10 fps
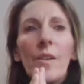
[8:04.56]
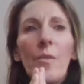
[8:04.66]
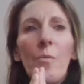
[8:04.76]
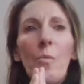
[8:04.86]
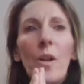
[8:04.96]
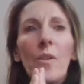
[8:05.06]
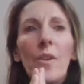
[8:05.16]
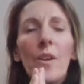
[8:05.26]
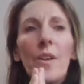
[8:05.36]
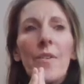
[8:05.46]
the
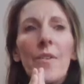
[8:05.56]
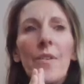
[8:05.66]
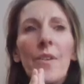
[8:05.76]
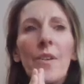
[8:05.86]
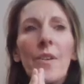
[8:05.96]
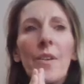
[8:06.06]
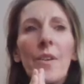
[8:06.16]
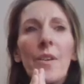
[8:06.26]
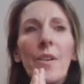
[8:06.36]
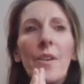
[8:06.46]
wilderness,
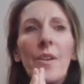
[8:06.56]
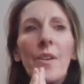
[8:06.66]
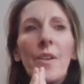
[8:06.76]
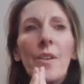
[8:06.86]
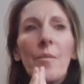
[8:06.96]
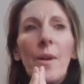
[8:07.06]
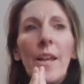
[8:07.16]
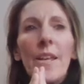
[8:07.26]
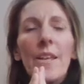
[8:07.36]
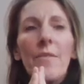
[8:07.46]
the
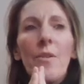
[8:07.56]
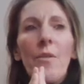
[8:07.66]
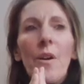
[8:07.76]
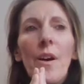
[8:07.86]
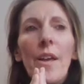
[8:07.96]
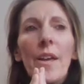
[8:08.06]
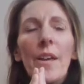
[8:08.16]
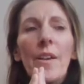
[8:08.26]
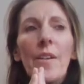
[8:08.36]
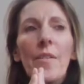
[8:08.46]
plaintive
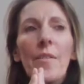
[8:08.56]
crying,